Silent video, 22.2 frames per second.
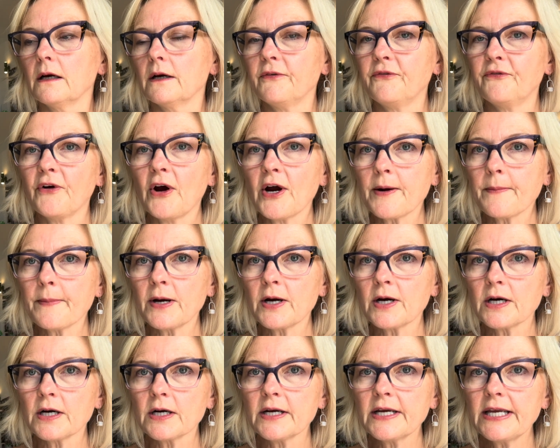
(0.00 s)

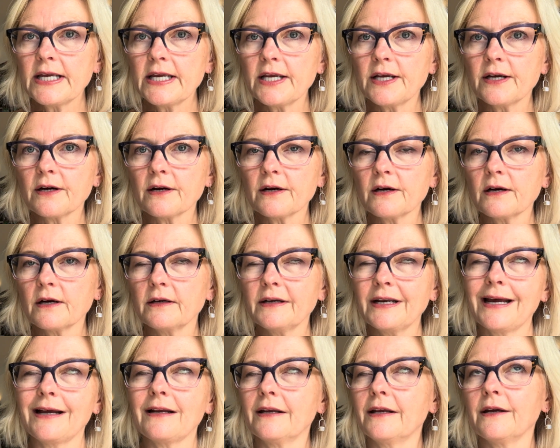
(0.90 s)
farmer here,
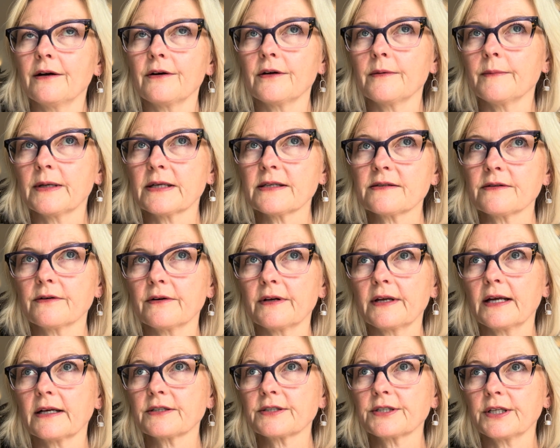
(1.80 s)
not here in Minnesota,
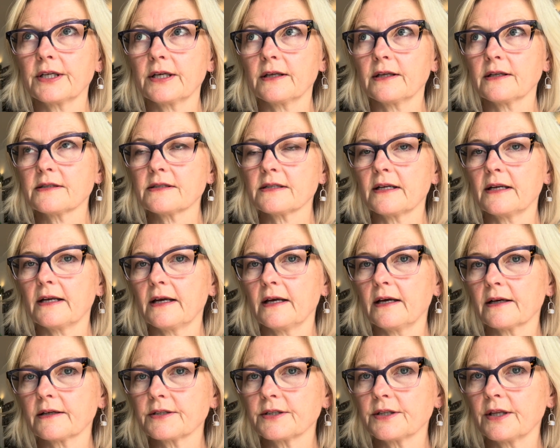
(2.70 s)
actually.
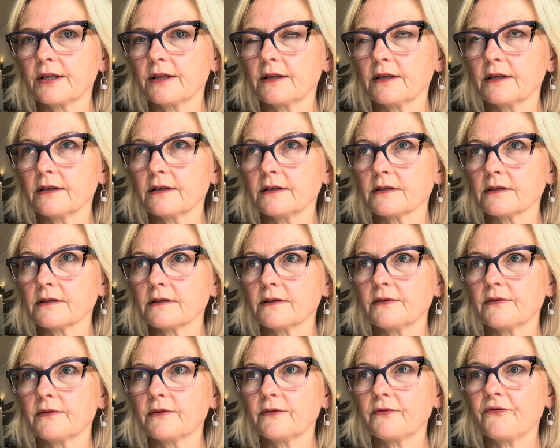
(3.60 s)
The
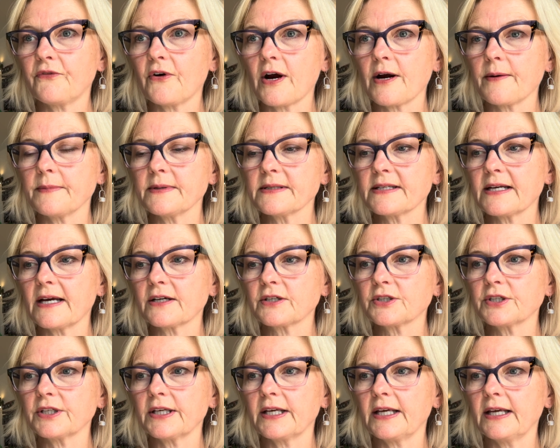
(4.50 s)
farm is
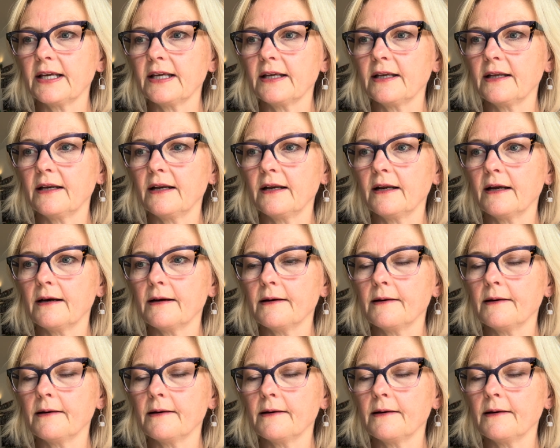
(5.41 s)
actually in